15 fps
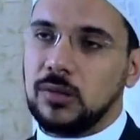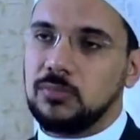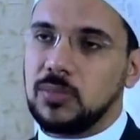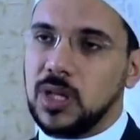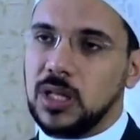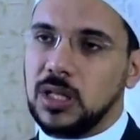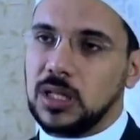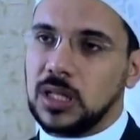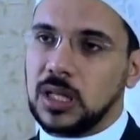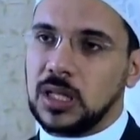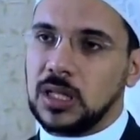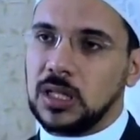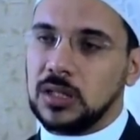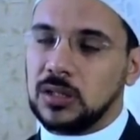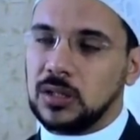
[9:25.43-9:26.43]
being
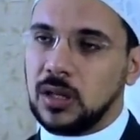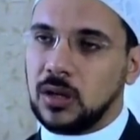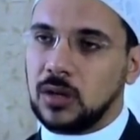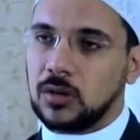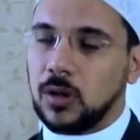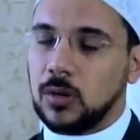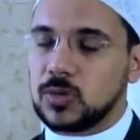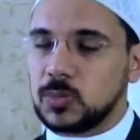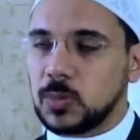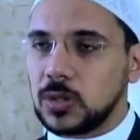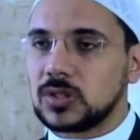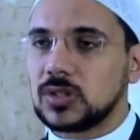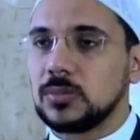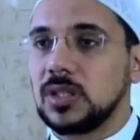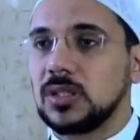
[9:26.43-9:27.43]
in close
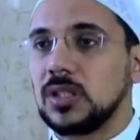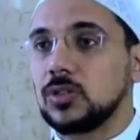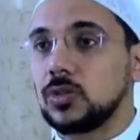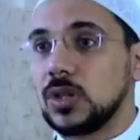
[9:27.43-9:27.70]
proximity